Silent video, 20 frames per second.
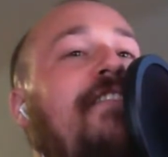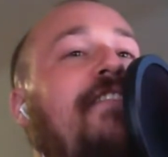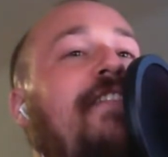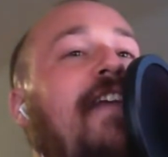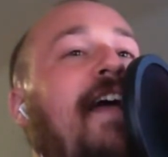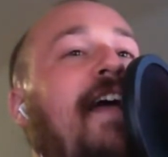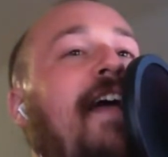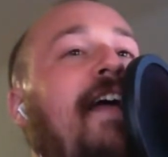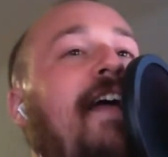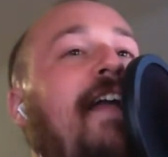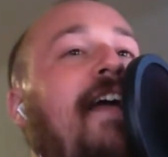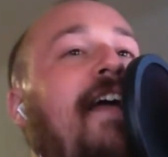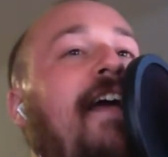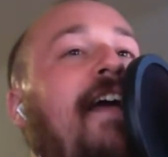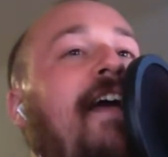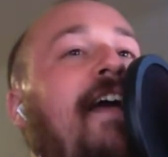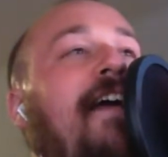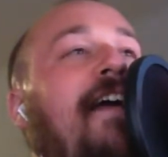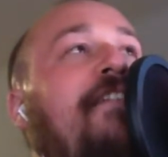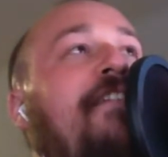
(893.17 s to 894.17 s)
Dad
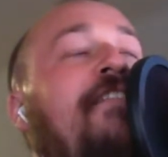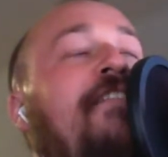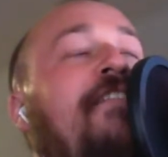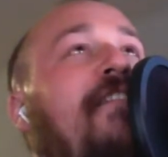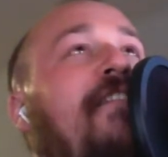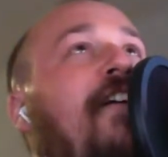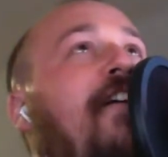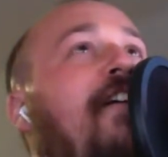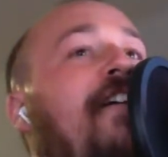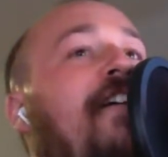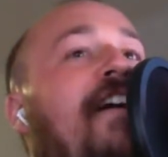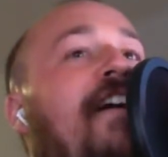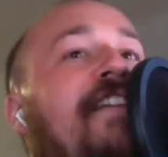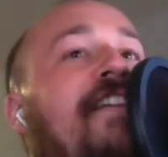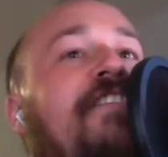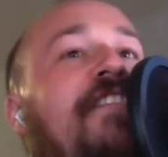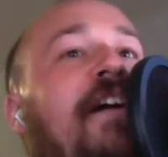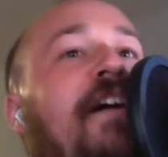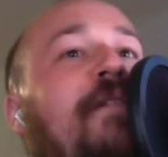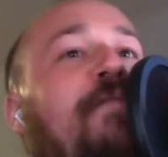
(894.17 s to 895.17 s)
had all kinds
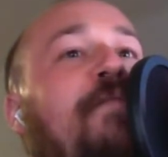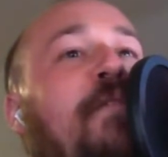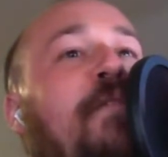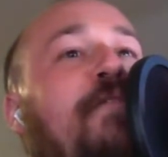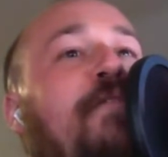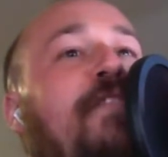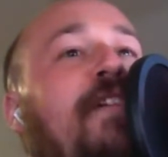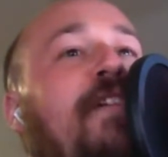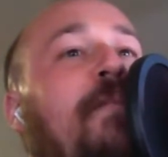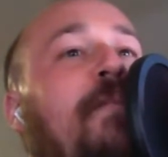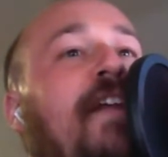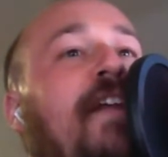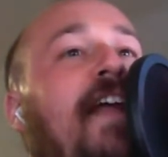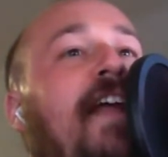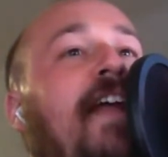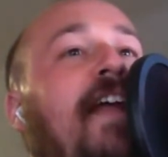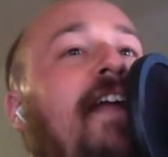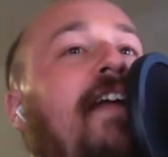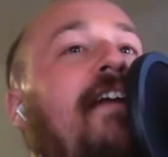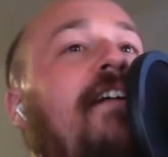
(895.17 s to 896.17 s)
of jobs, mostly a
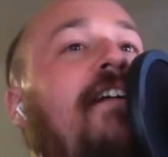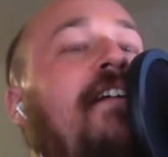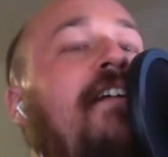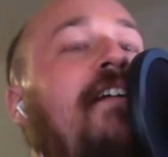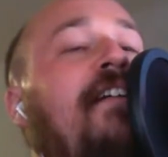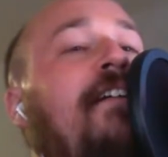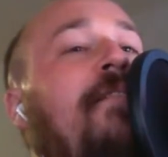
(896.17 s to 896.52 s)
mechanic.